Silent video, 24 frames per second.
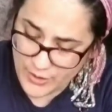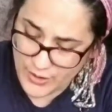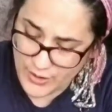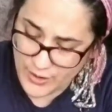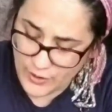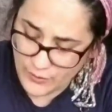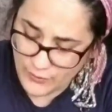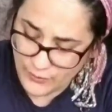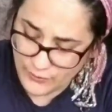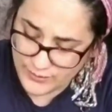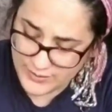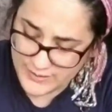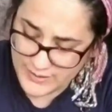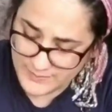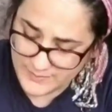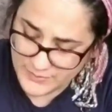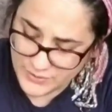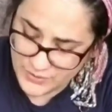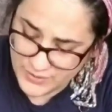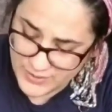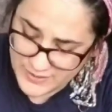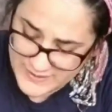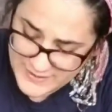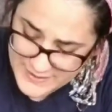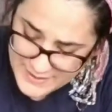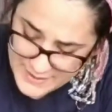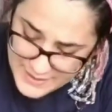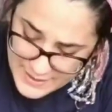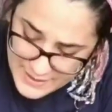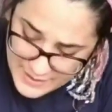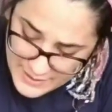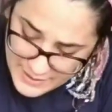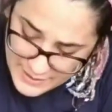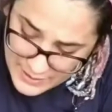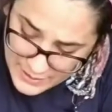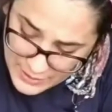and I'll hold it up so you can
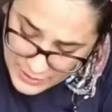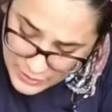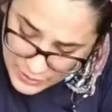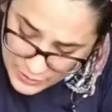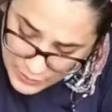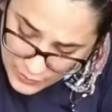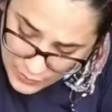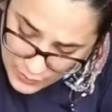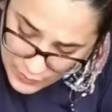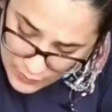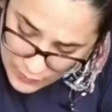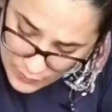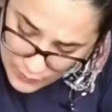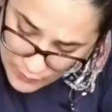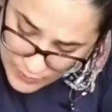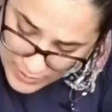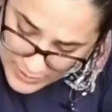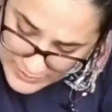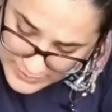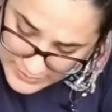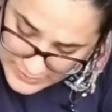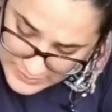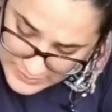see. 1